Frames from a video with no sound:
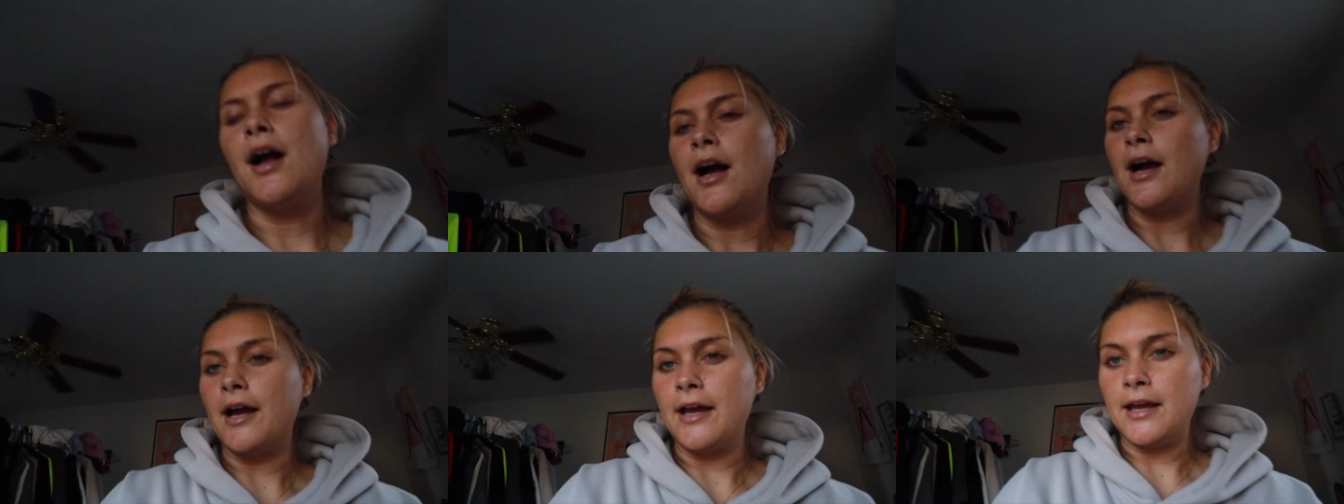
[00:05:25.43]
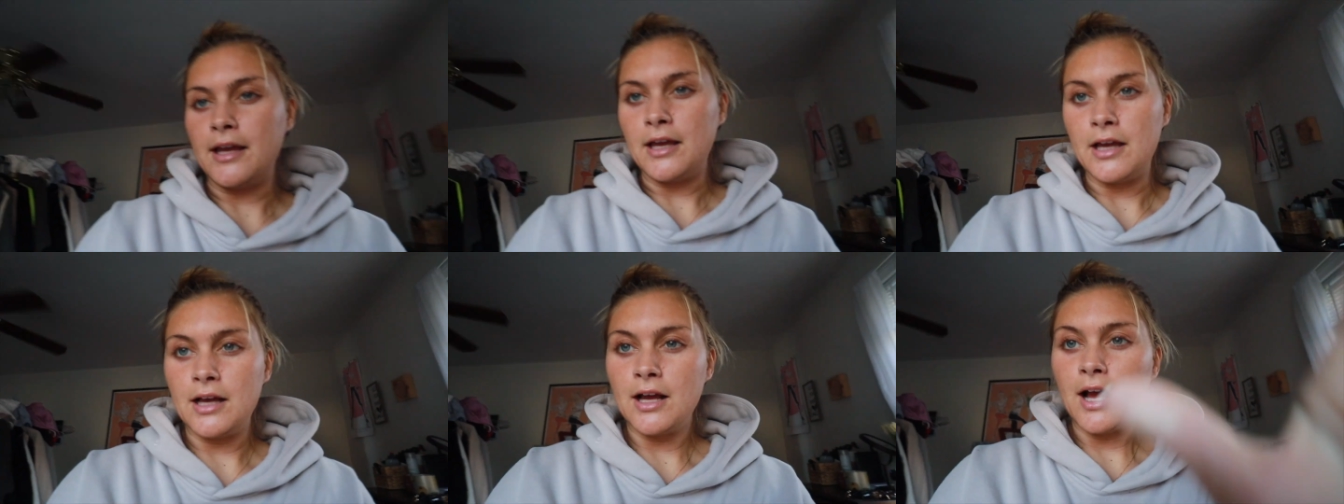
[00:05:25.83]

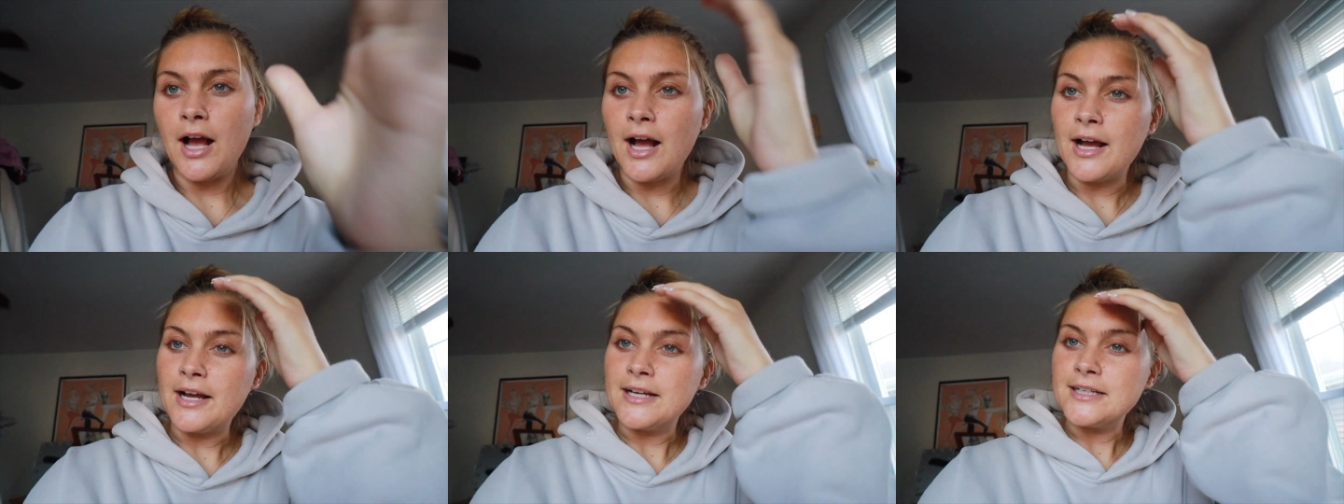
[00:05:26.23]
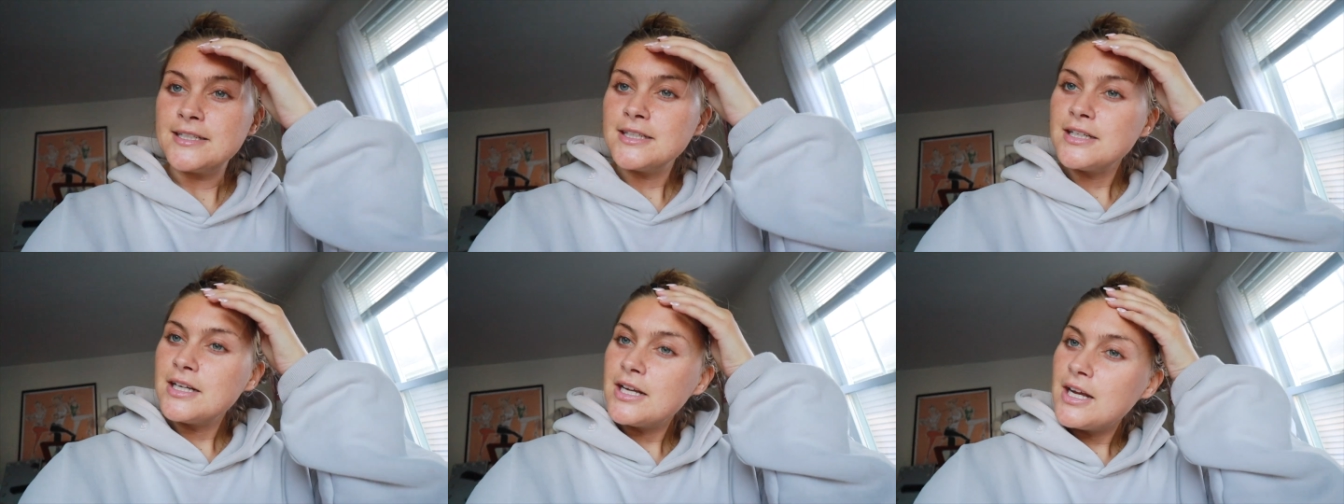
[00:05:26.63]
I
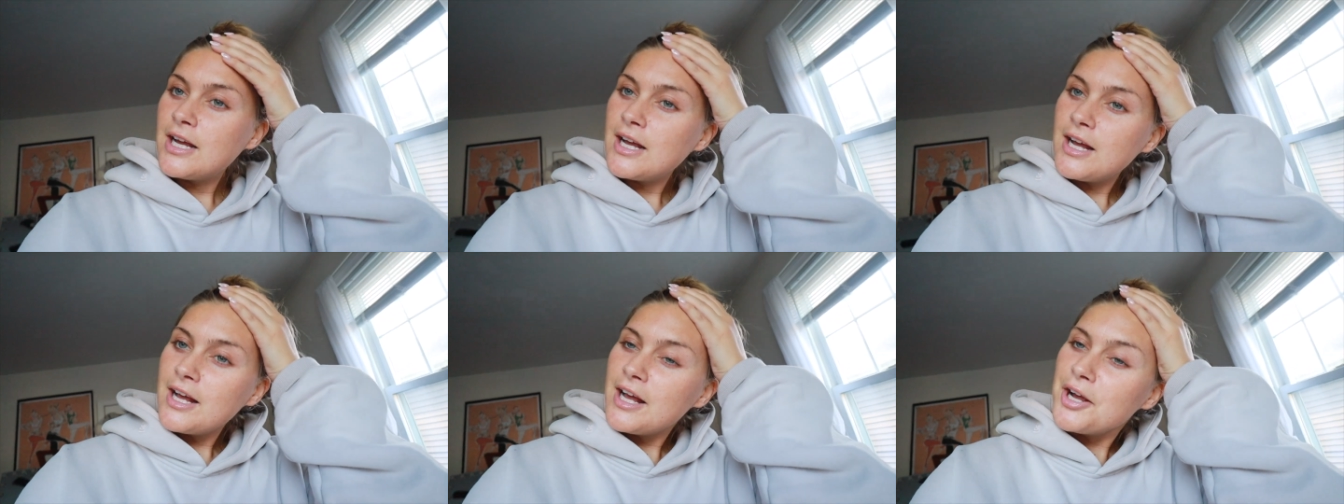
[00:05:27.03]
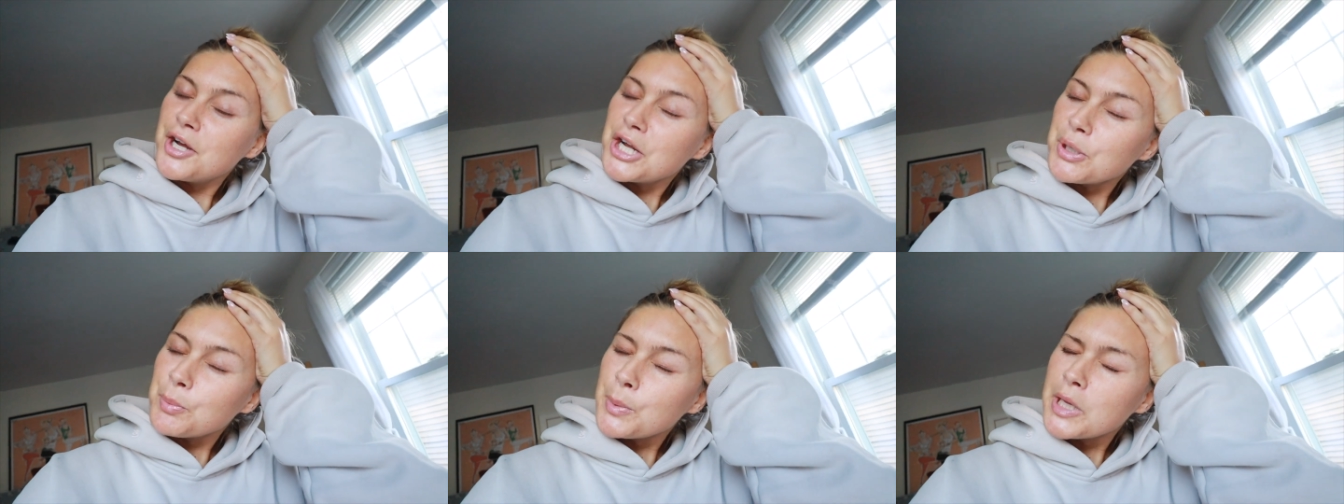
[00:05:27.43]
had
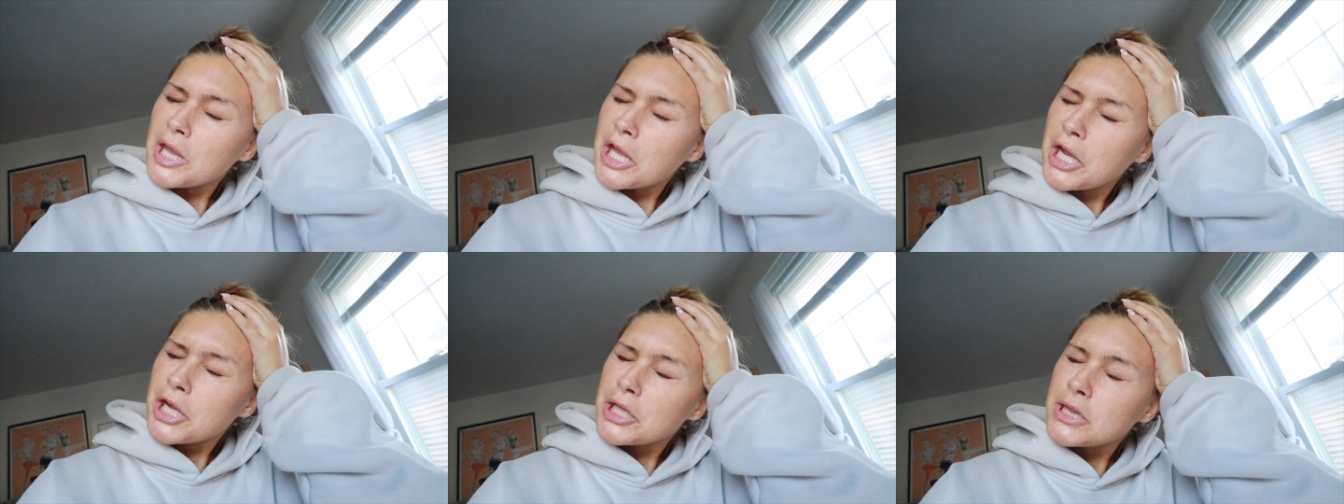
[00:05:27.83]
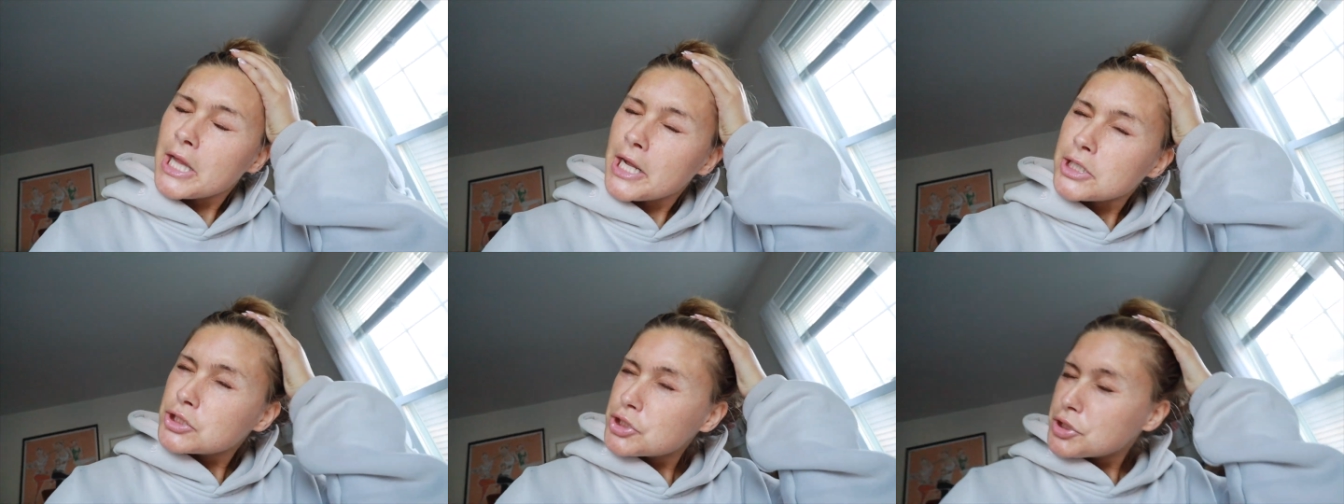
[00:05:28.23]
a really good
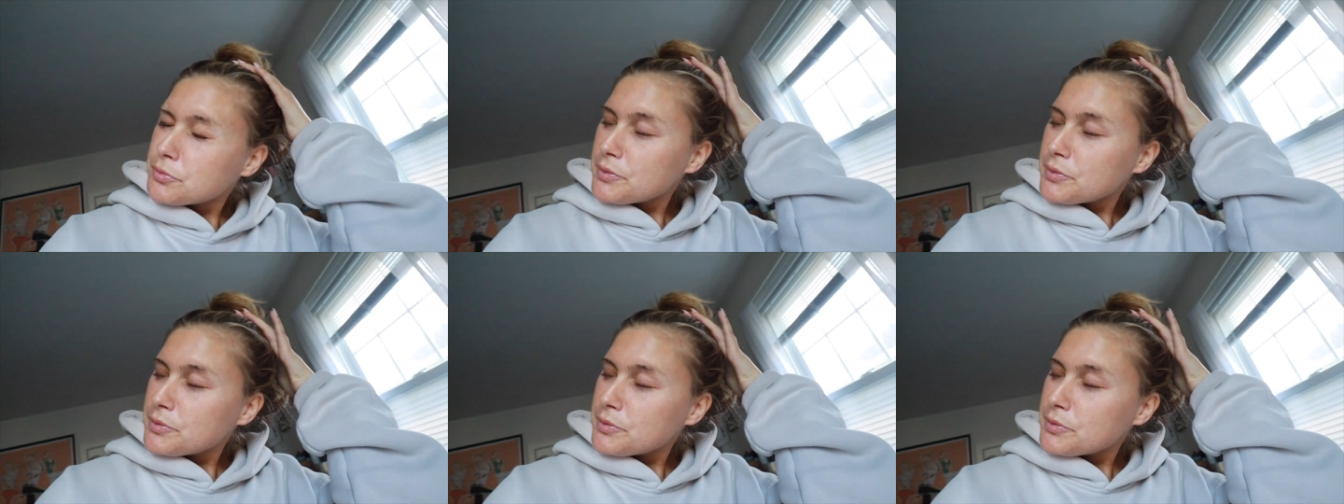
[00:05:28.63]
lunch.